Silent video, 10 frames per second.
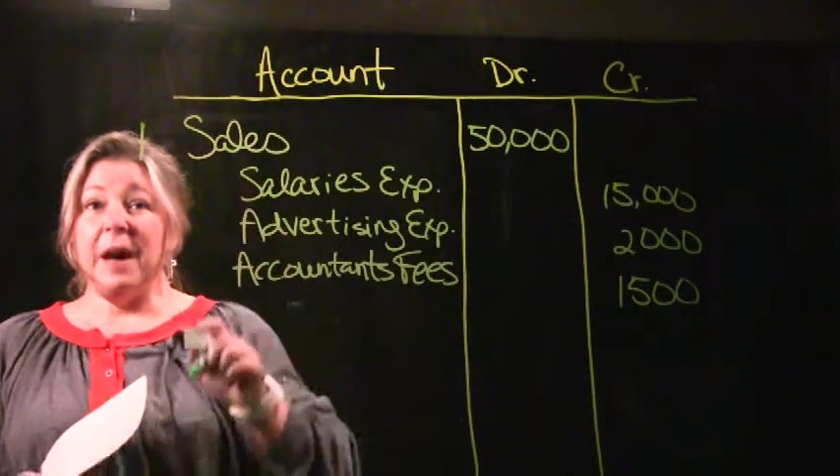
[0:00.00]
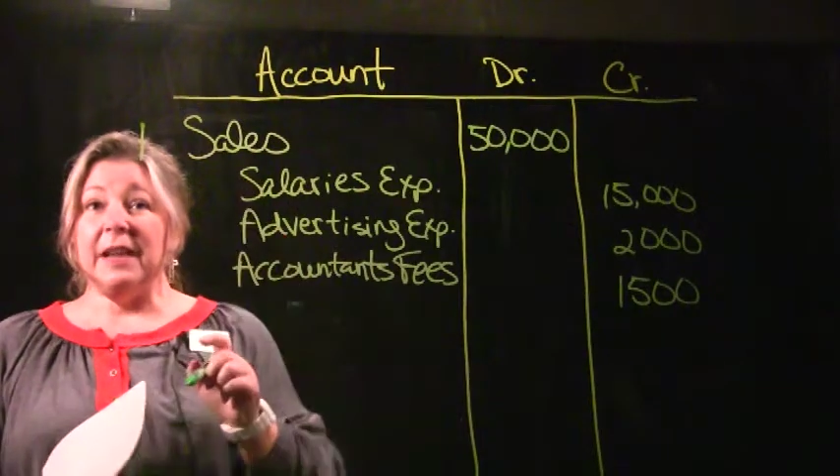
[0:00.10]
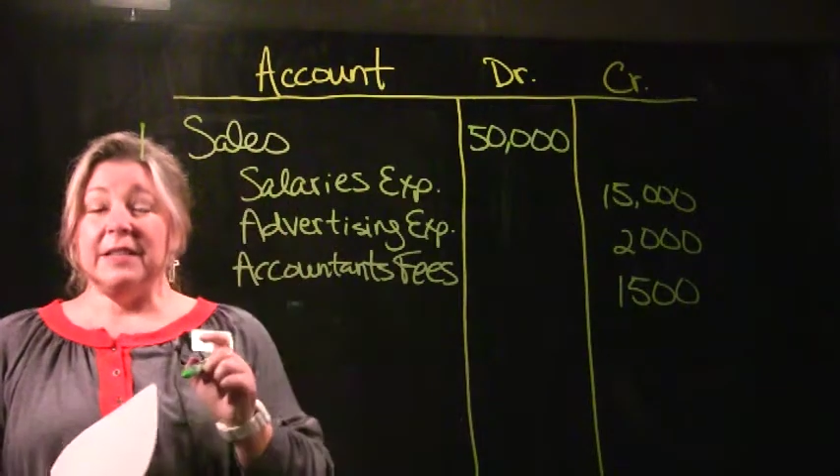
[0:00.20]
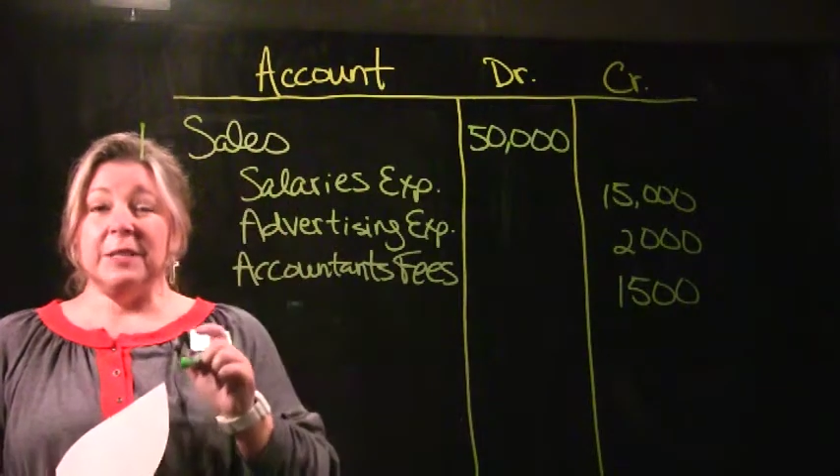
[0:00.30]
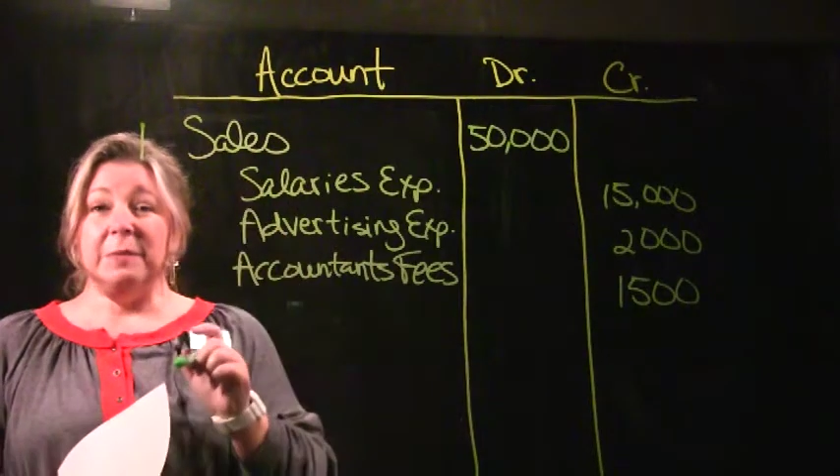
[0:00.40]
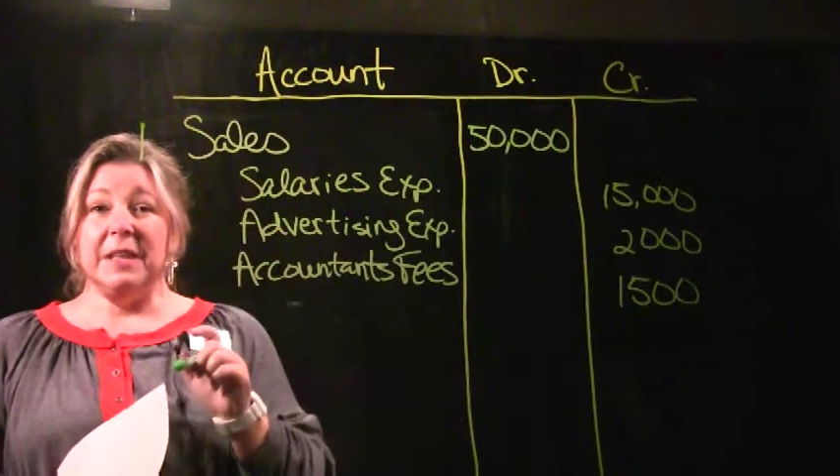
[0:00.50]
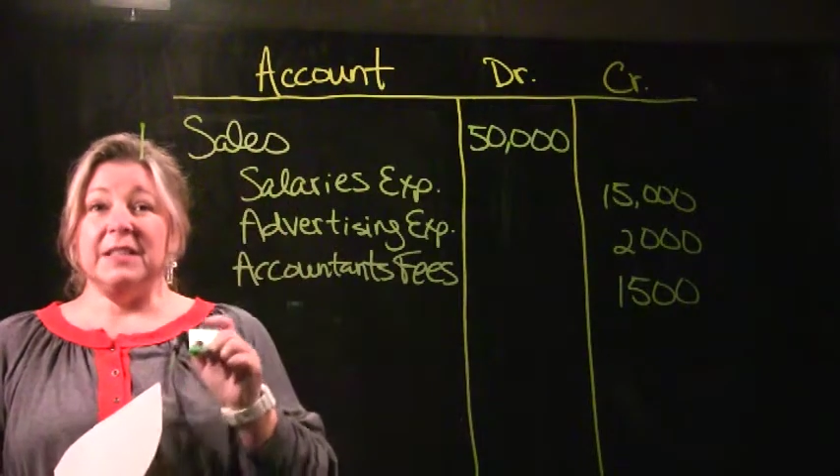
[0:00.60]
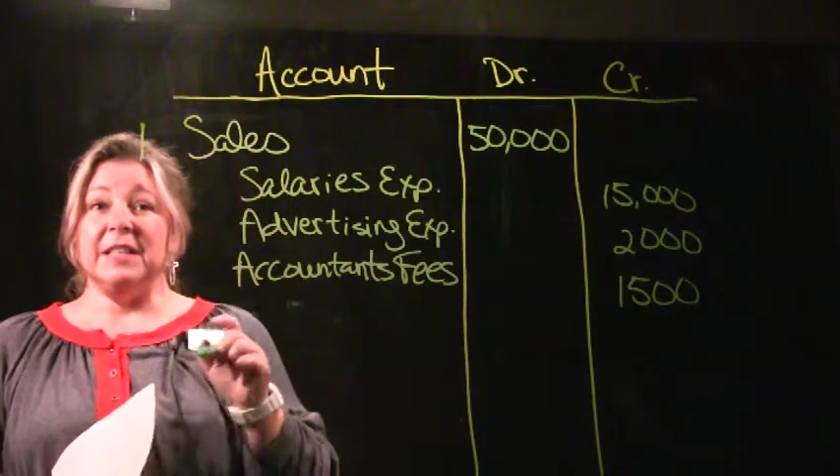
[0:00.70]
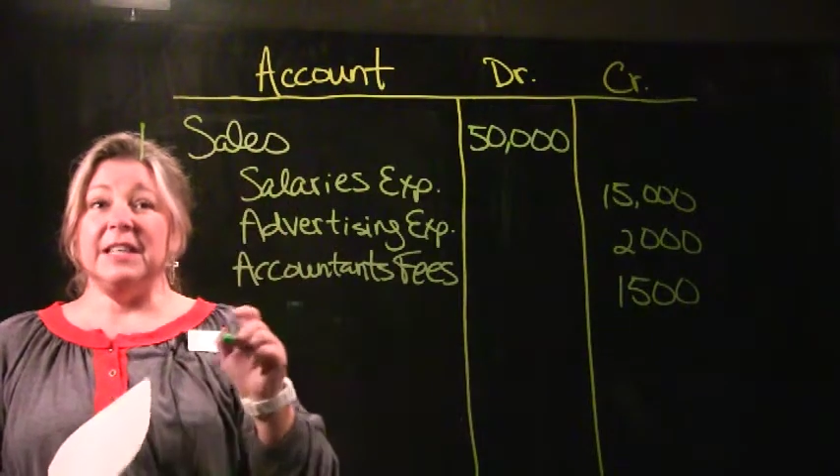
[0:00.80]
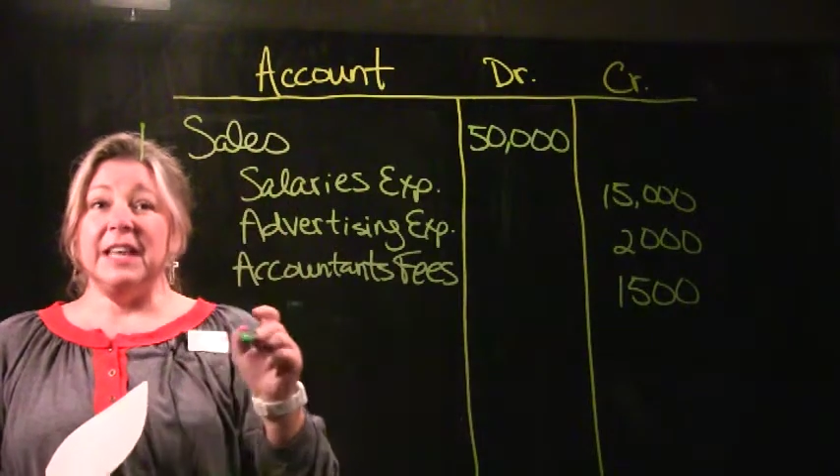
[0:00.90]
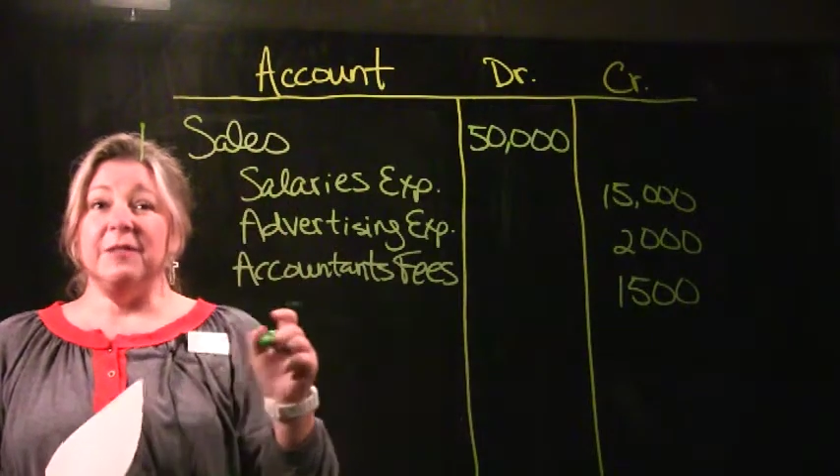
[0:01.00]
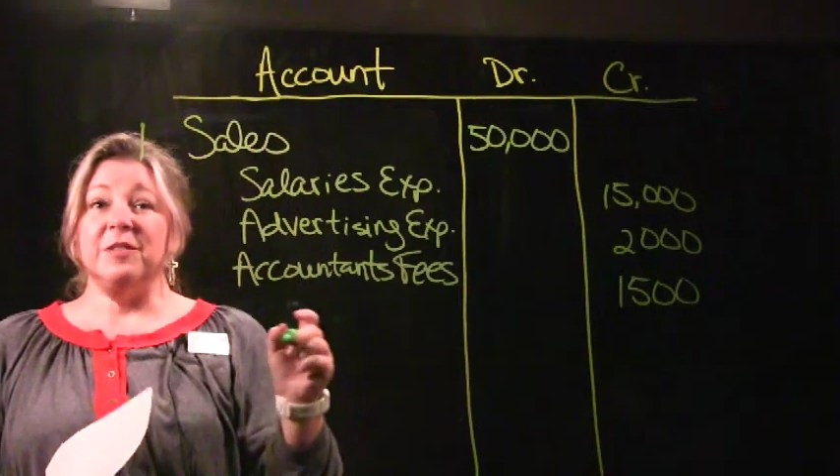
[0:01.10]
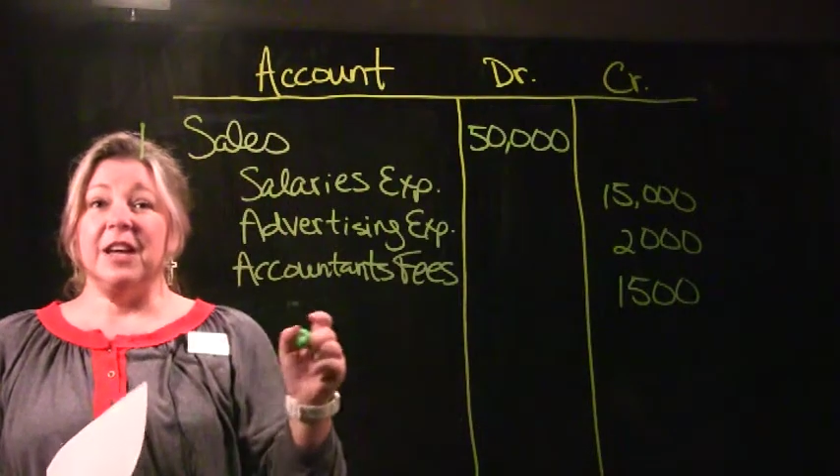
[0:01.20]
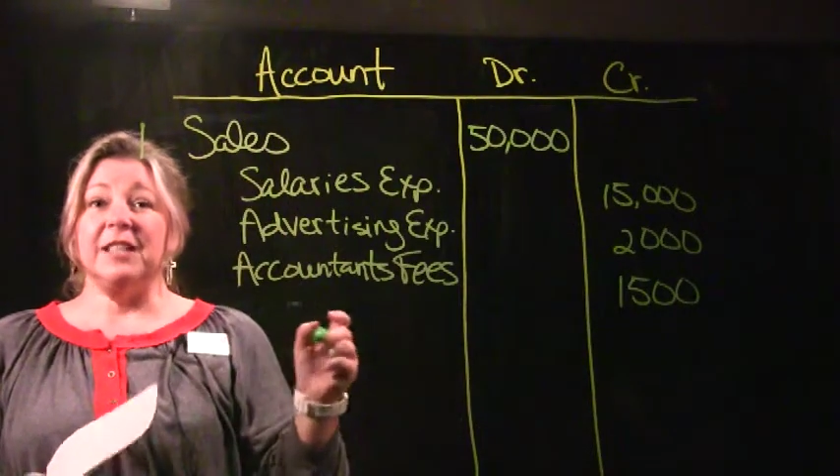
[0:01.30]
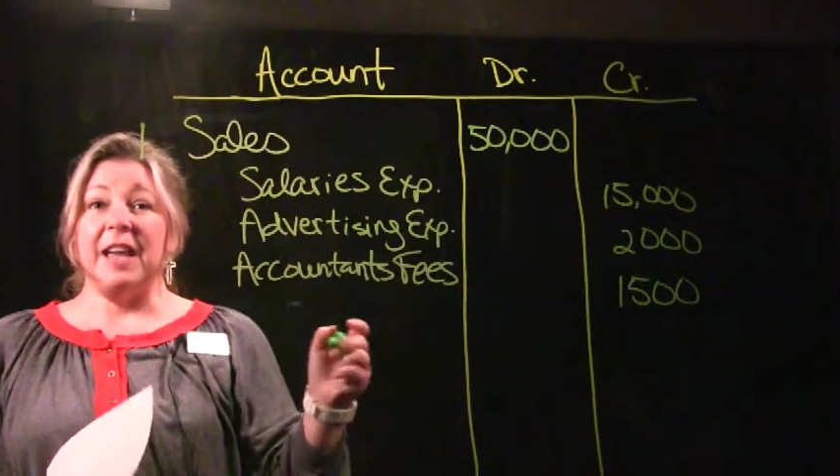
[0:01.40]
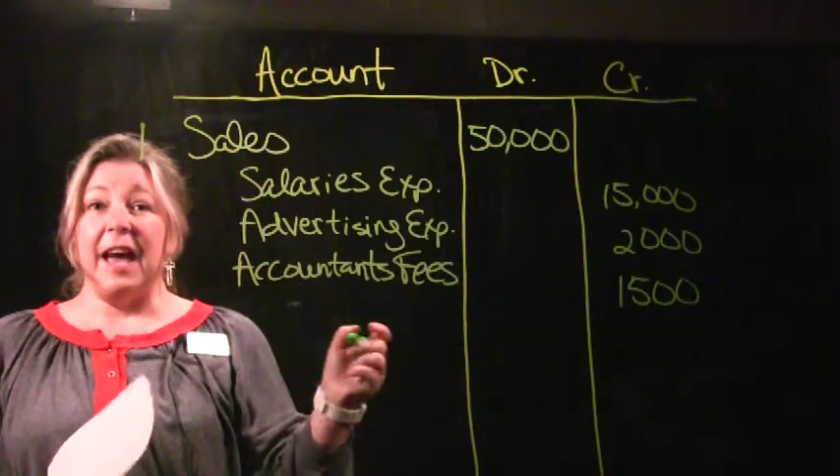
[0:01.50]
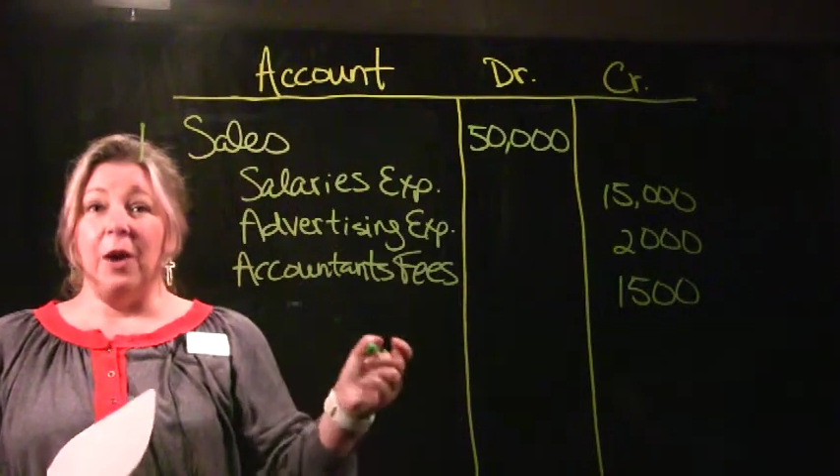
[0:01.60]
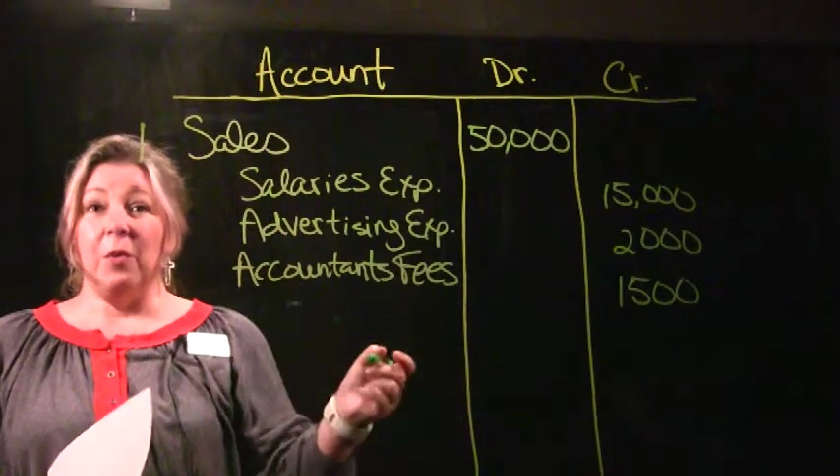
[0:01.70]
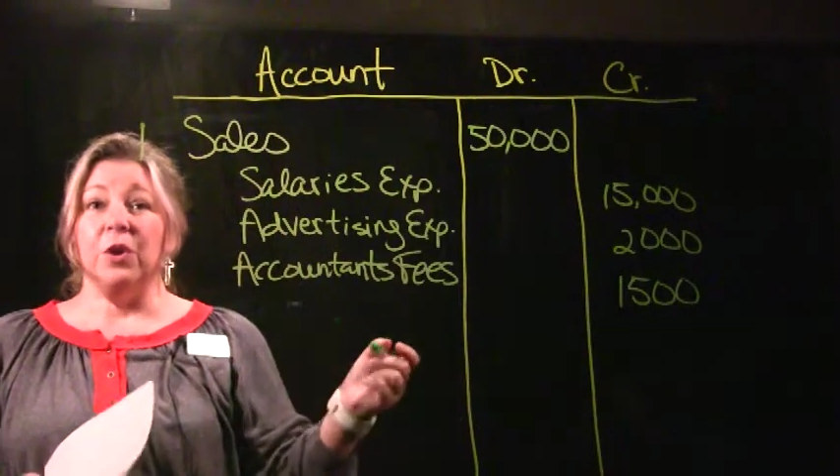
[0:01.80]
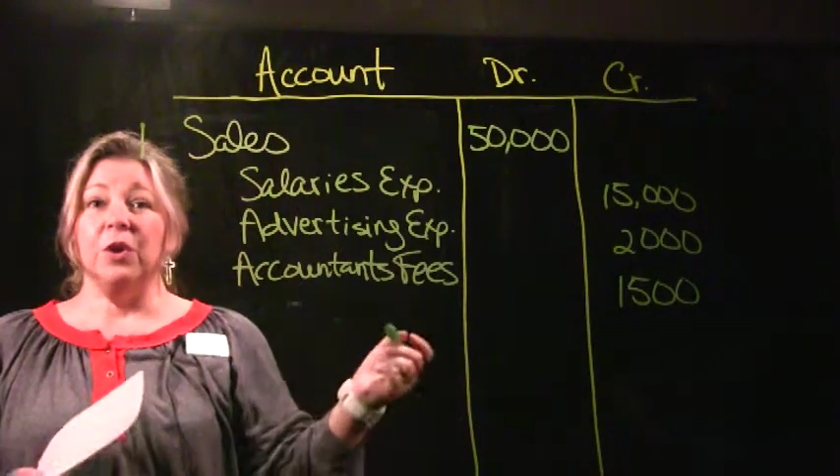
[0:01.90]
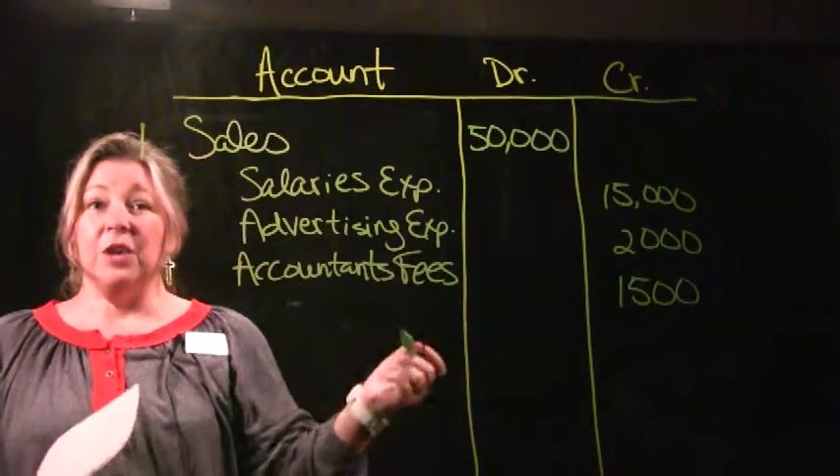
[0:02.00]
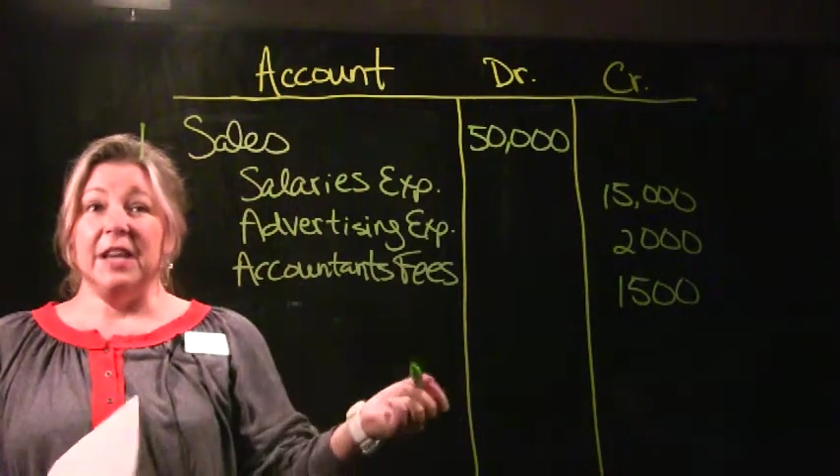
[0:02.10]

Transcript: minus expenses gives us our